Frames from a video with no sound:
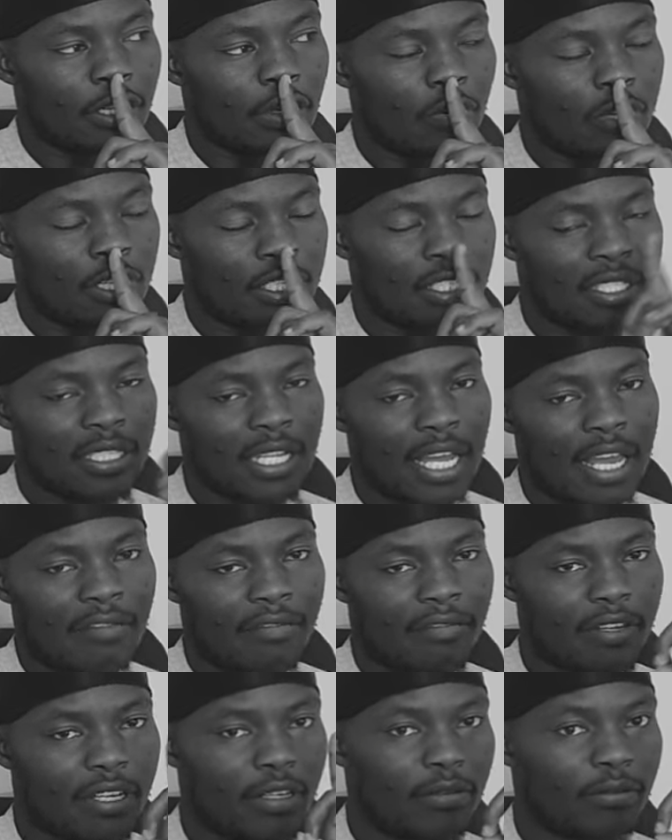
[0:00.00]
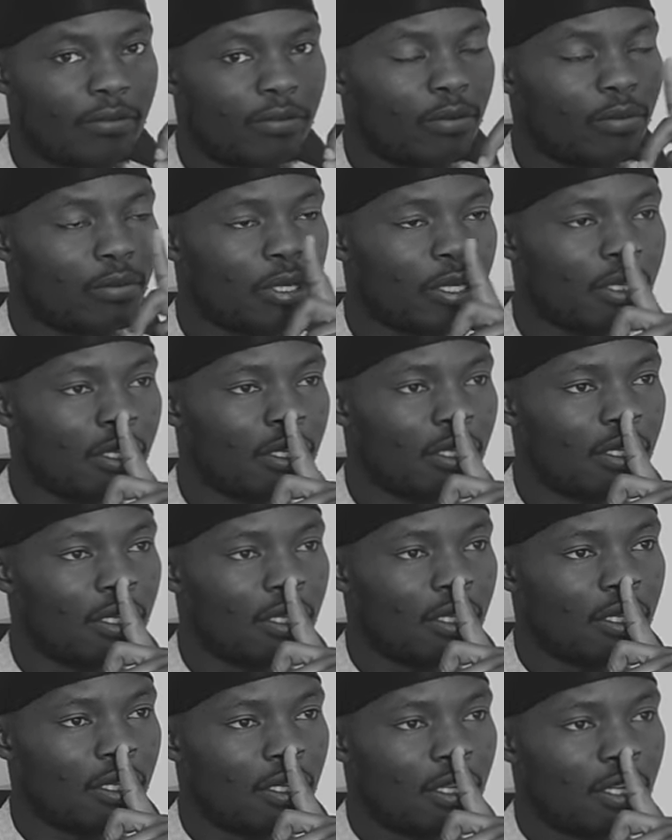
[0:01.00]
it was stifling for me.
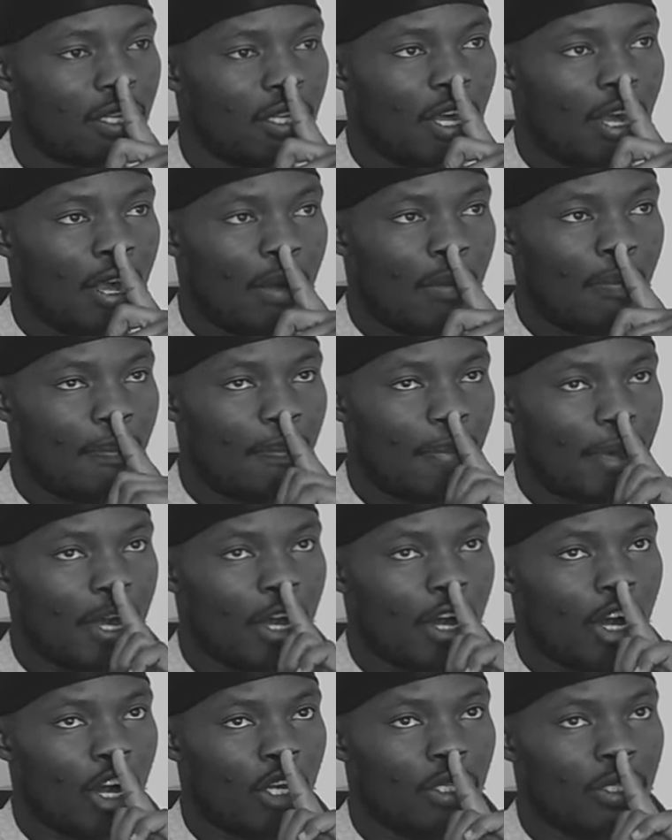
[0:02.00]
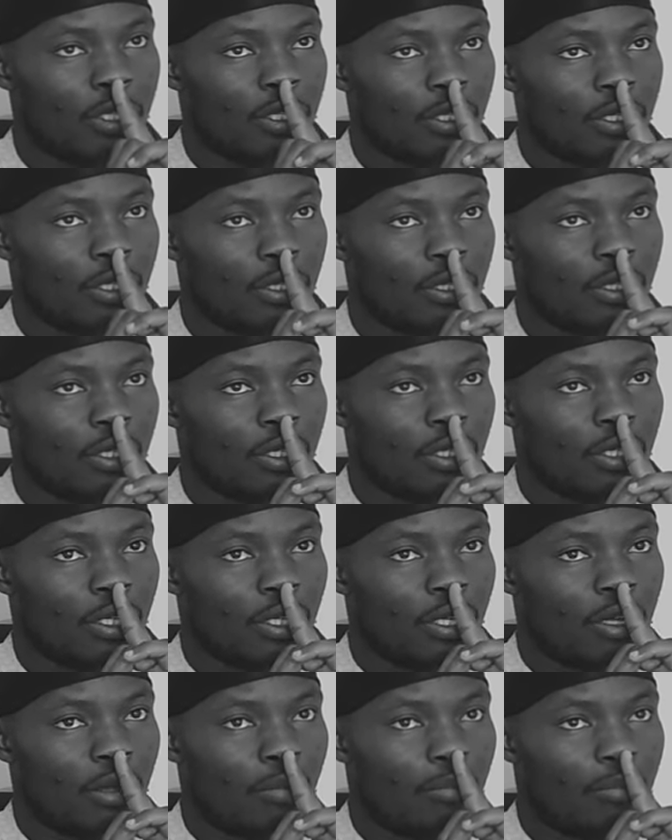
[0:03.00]
Because, okay,
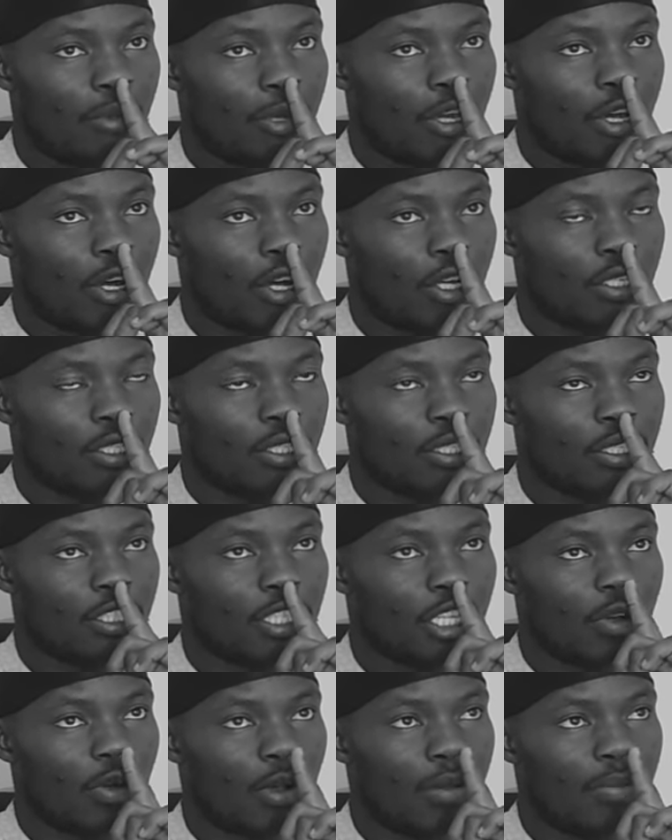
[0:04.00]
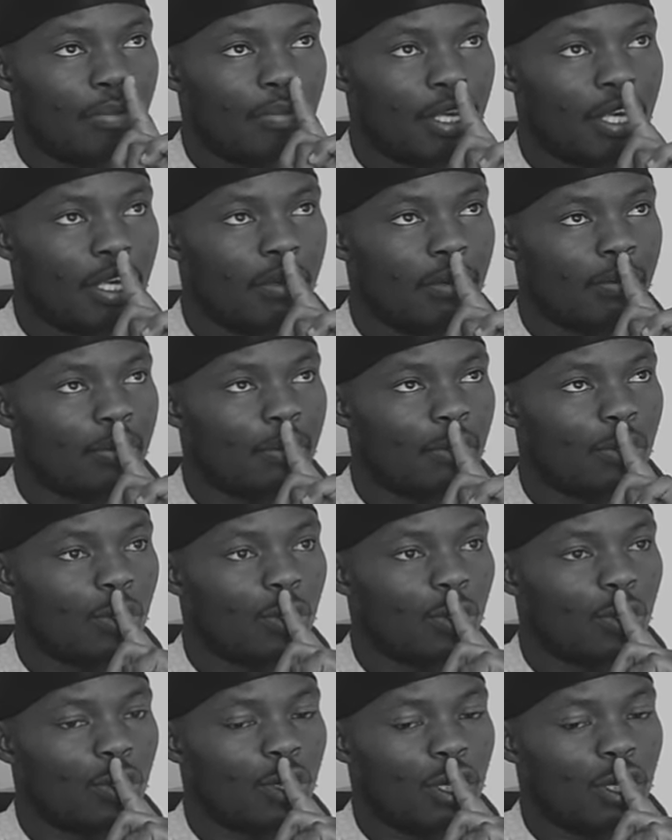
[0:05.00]
because there were people